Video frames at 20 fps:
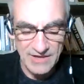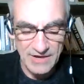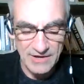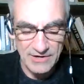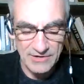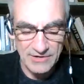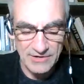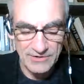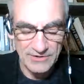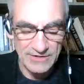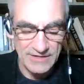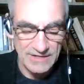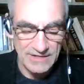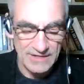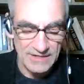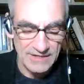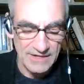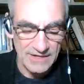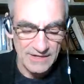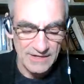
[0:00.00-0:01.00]
are
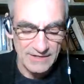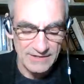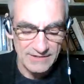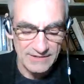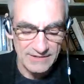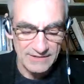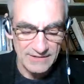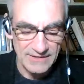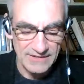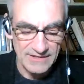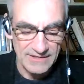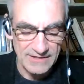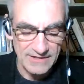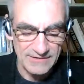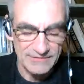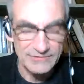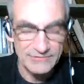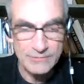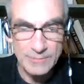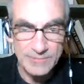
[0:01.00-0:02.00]
uh, in
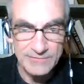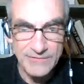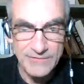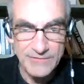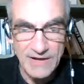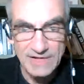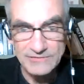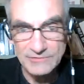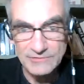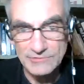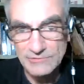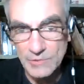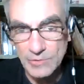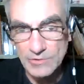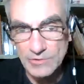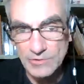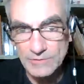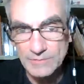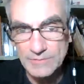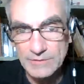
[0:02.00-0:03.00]
a supervisor
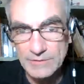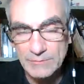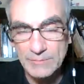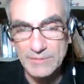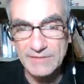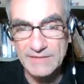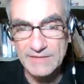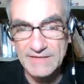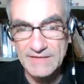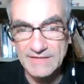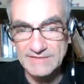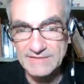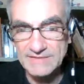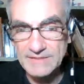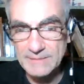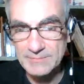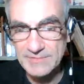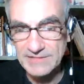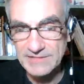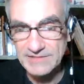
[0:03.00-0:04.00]
role with
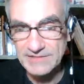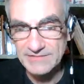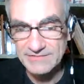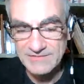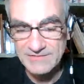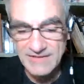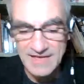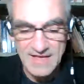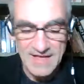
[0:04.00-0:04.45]
ENTPs.